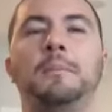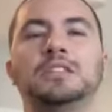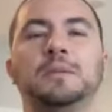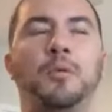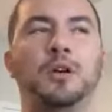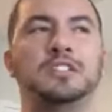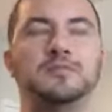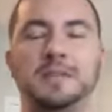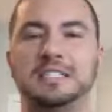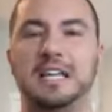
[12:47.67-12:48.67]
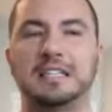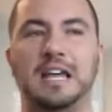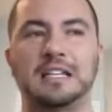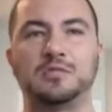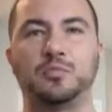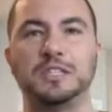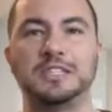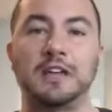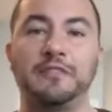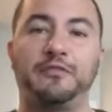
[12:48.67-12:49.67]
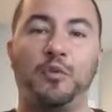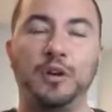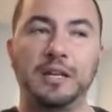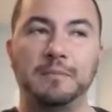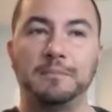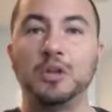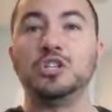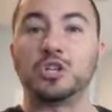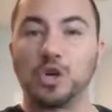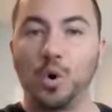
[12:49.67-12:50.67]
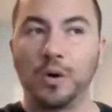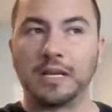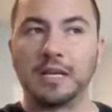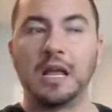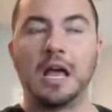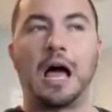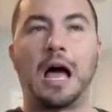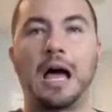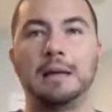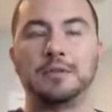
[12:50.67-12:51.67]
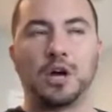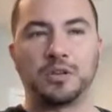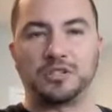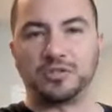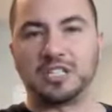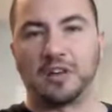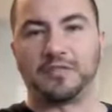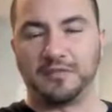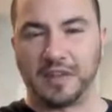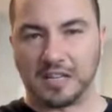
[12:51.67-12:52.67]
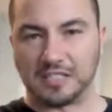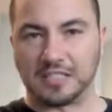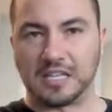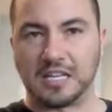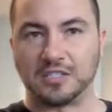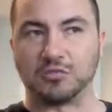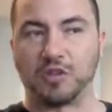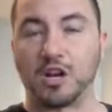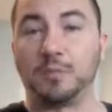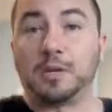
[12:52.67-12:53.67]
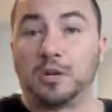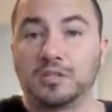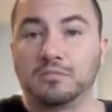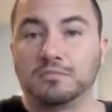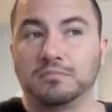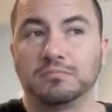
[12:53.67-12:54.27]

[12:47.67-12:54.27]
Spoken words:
But the point of me saying that is with that 40 million coin, I'm going to self-invest into RHINO because